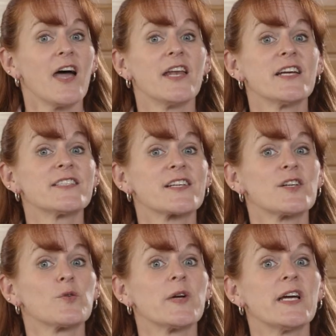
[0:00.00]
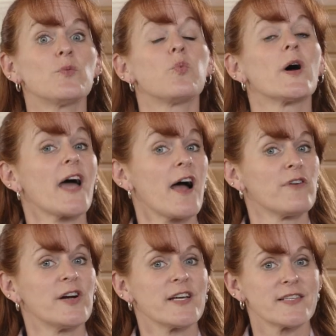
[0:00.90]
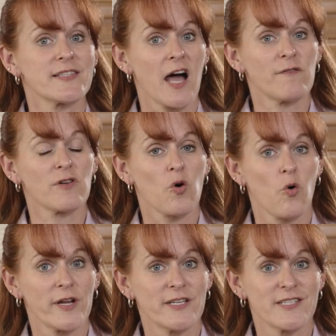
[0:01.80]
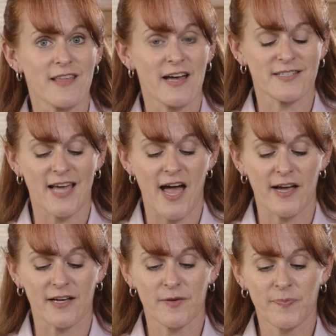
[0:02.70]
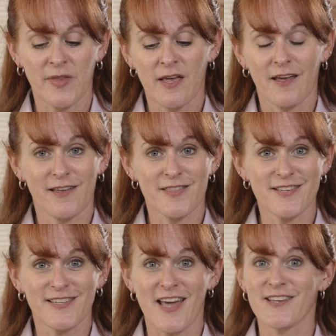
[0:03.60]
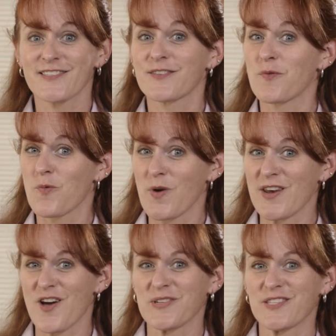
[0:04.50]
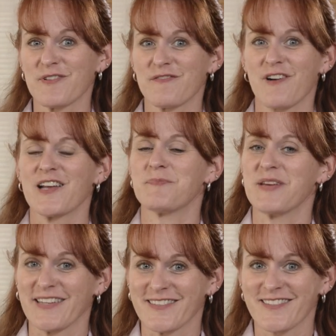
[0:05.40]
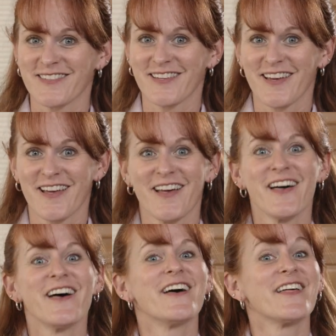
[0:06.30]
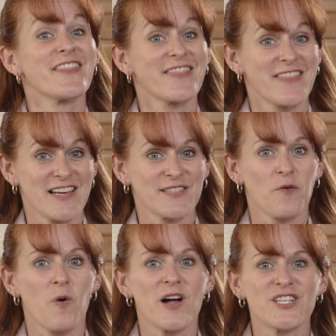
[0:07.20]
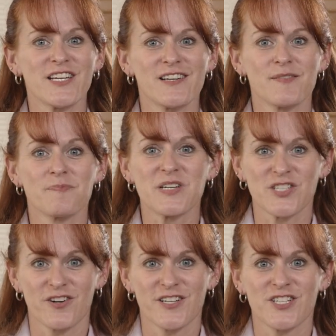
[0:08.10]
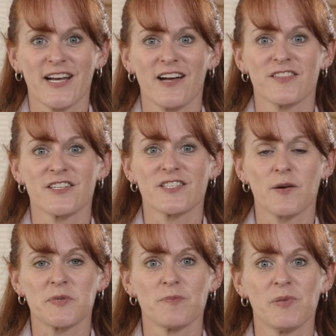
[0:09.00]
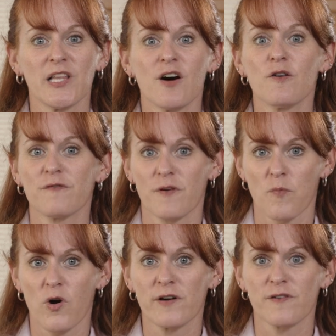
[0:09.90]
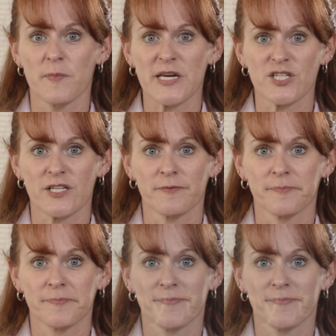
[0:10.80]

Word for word: and it's going to read whatever it is I've recorded to that tag. In this case, we know it's refried beans. Thanks for watching. Be sure to check out the description below for more information.